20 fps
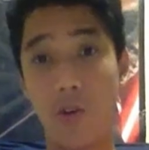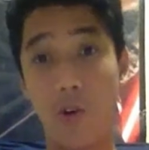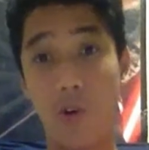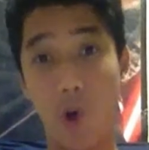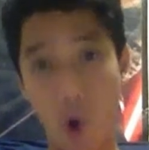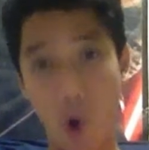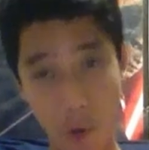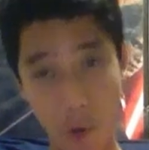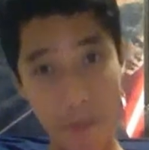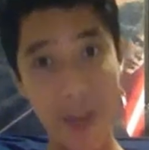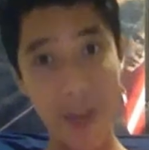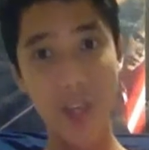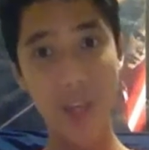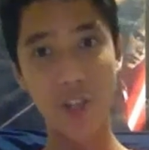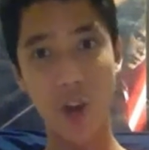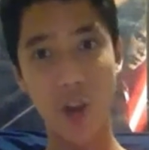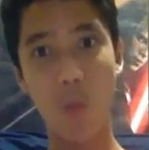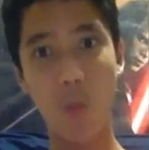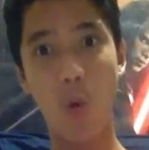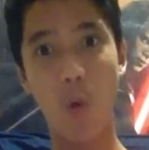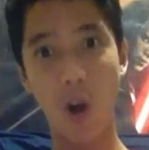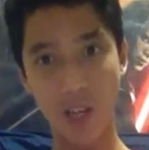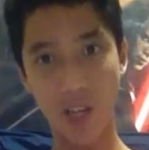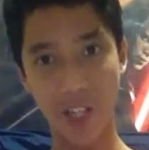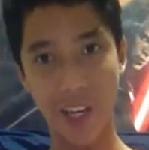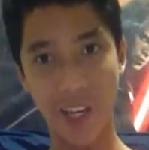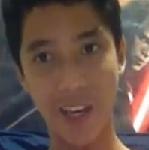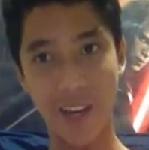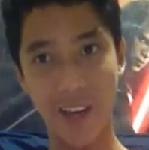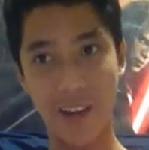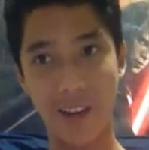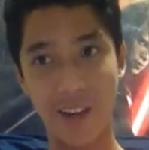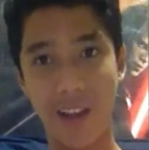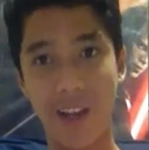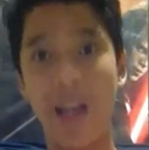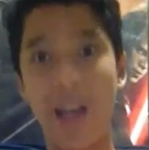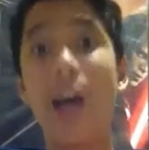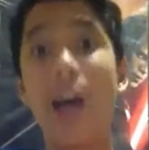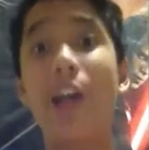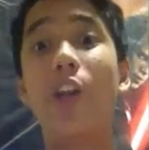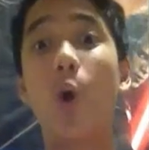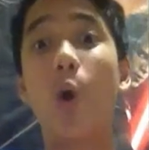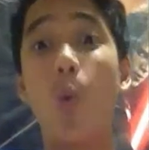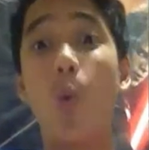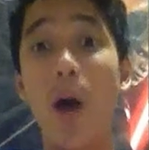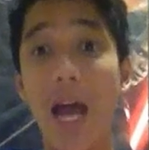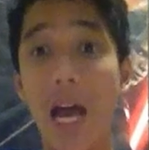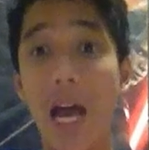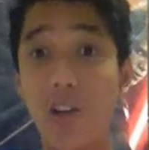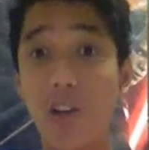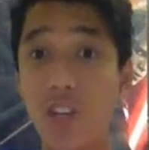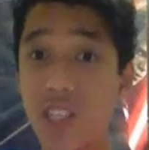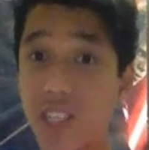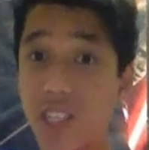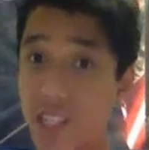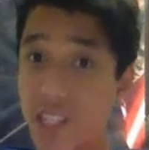hope you enjoyed watching the 100